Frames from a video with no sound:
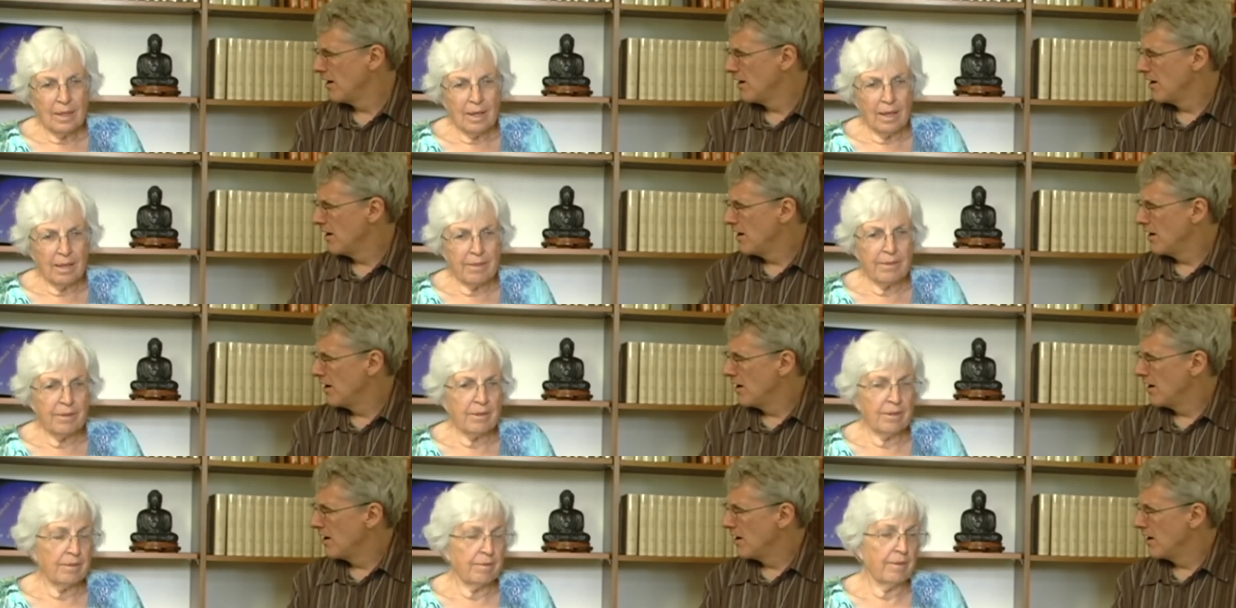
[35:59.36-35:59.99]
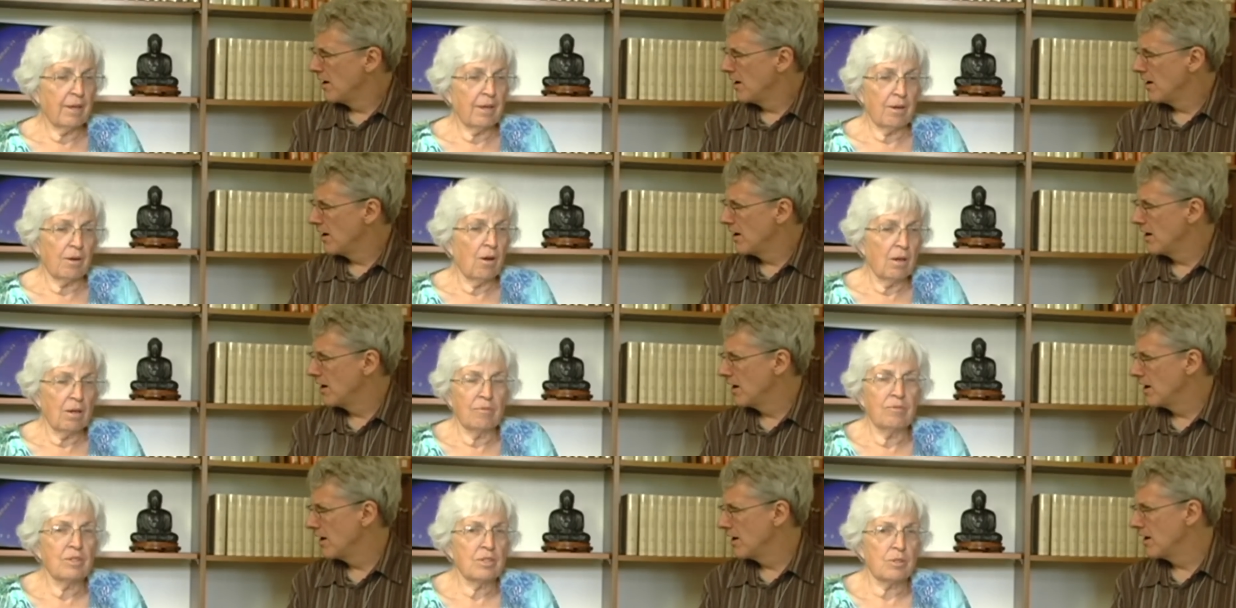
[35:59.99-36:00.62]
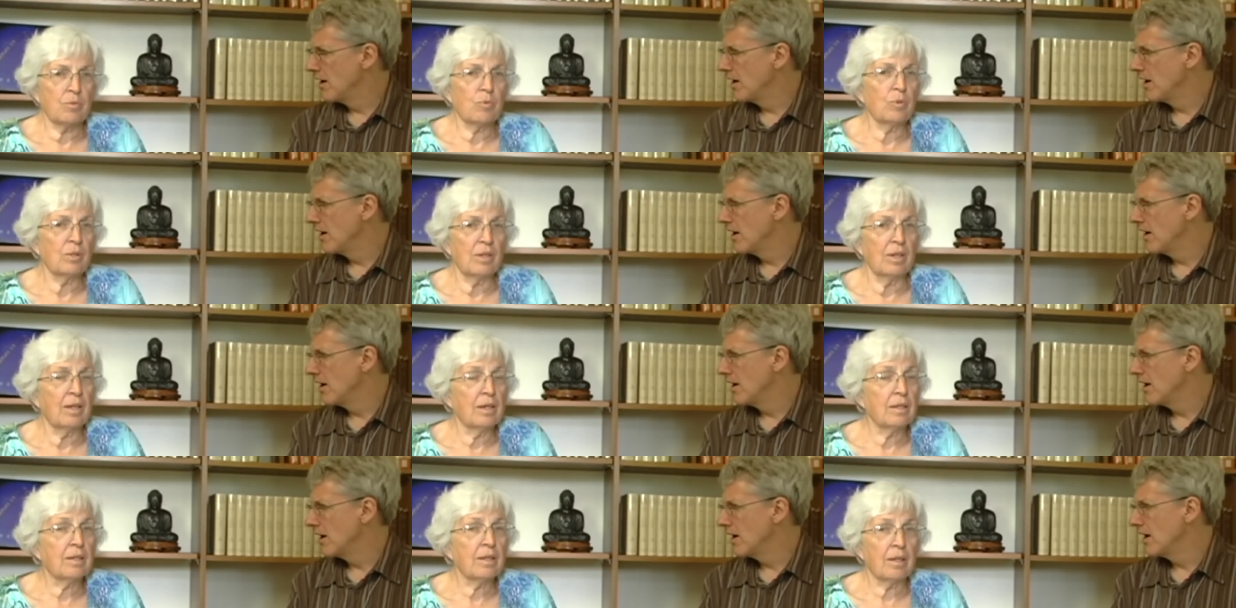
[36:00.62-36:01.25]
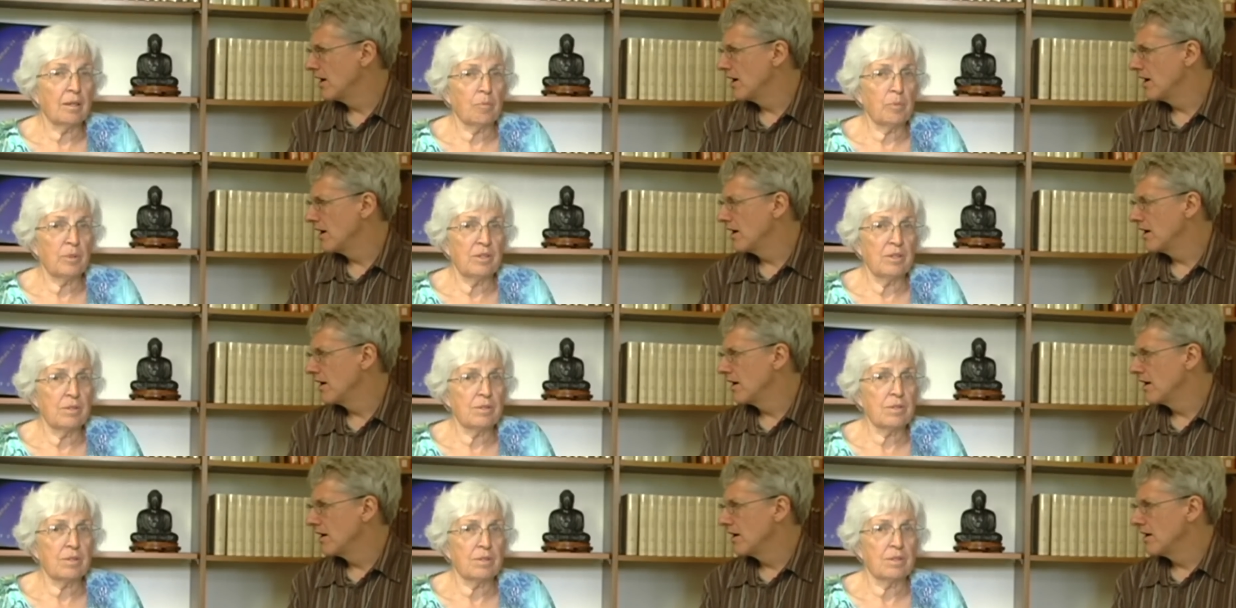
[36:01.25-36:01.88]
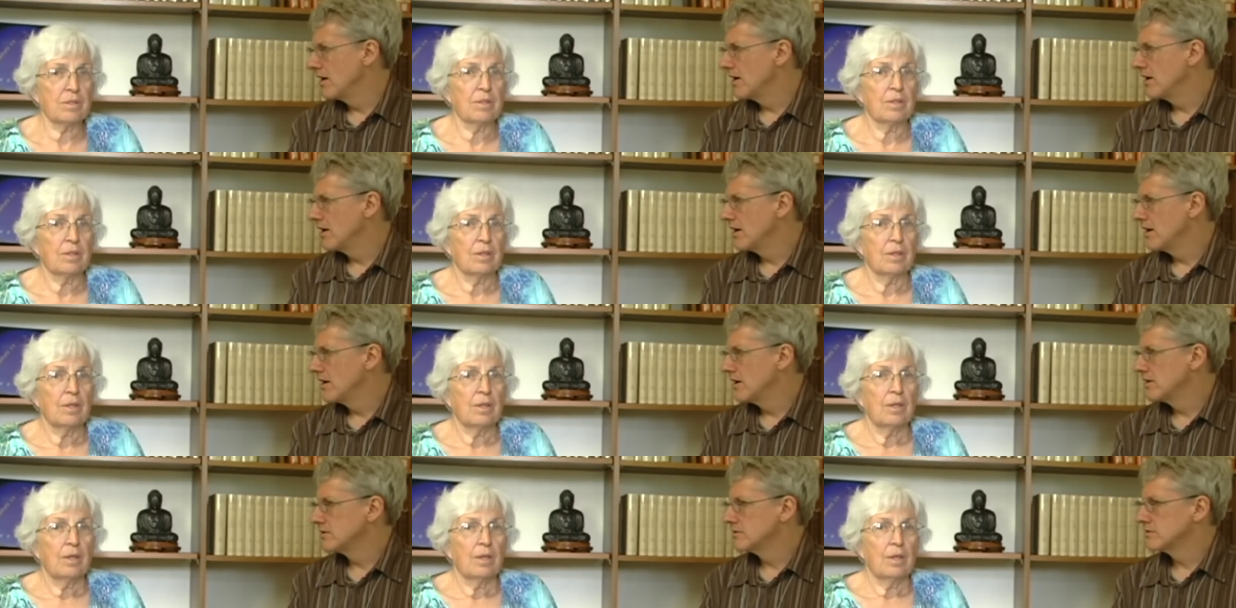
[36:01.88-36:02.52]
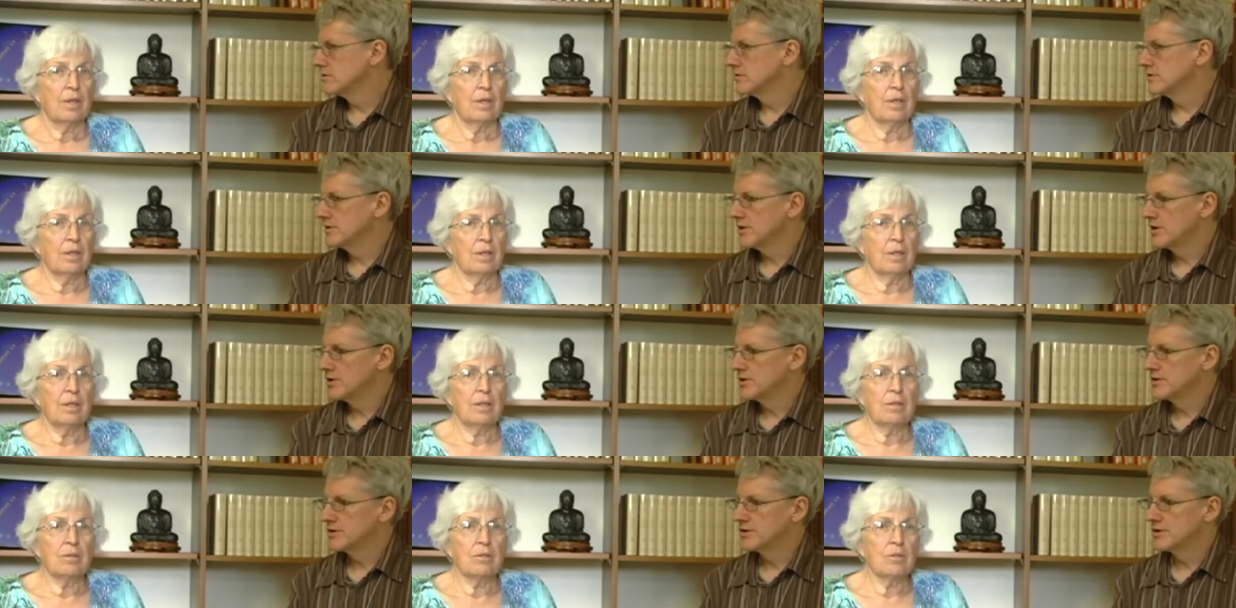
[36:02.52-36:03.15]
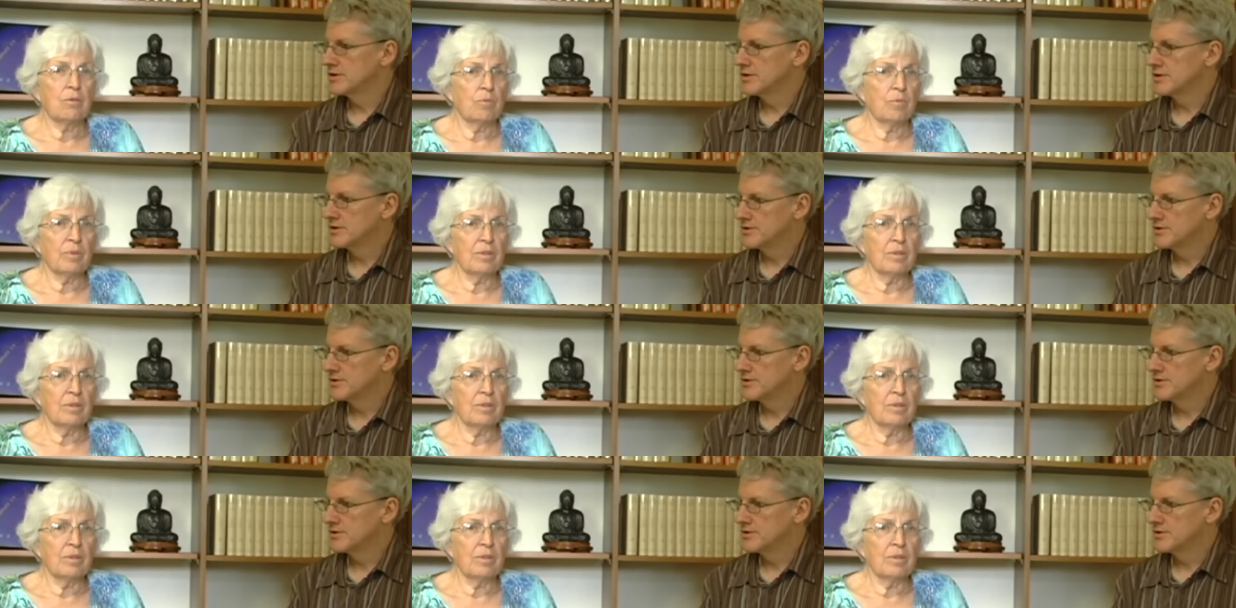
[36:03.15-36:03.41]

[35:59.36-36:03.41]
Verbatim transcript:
Speaker 1: I think that all of us would like happiness, and I don't